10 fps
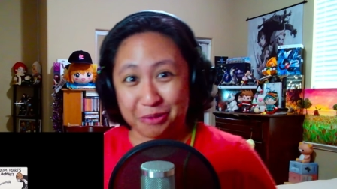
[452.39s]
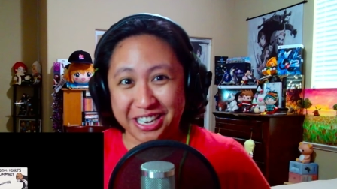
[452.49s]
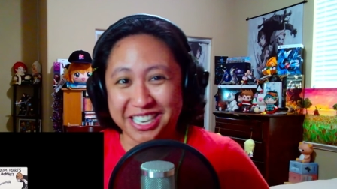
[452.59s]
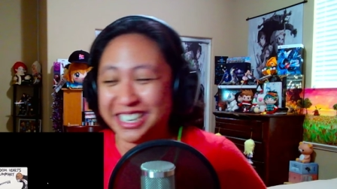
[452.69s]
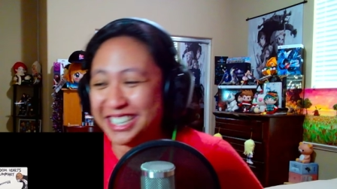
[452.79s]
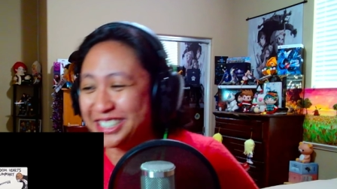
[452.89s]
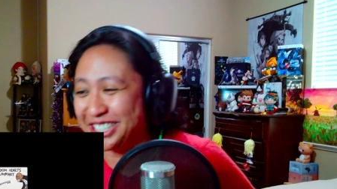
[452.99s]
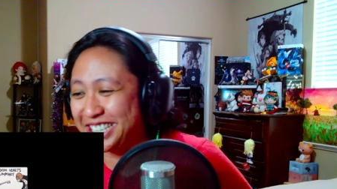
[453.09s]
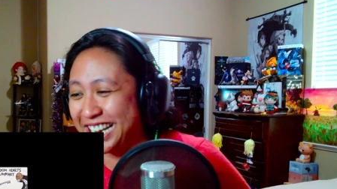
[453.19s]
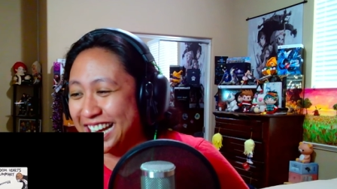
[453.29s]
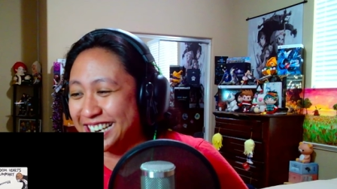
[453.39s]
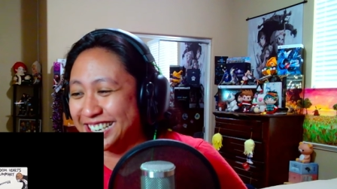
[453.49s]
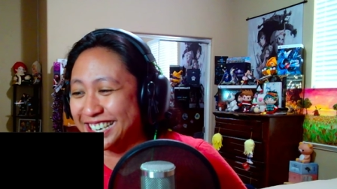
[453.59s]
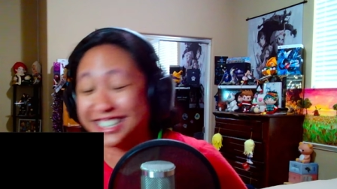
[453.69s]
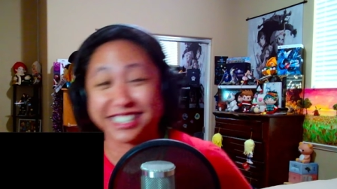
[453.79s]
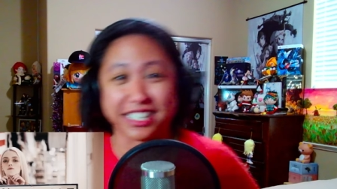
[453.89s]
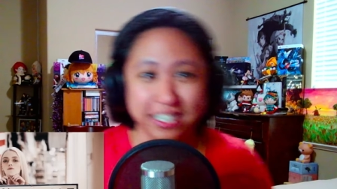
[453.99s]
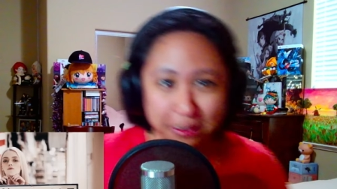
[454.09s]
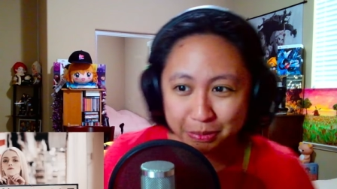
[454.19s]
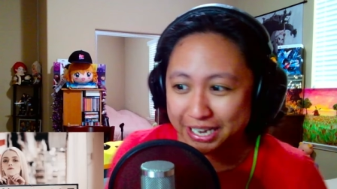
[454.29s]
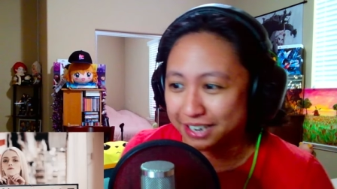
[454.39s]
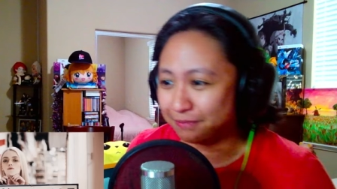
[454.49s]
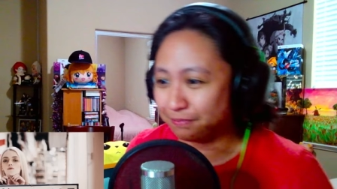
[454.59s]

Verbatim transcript: watch the ending because I didn't play I it.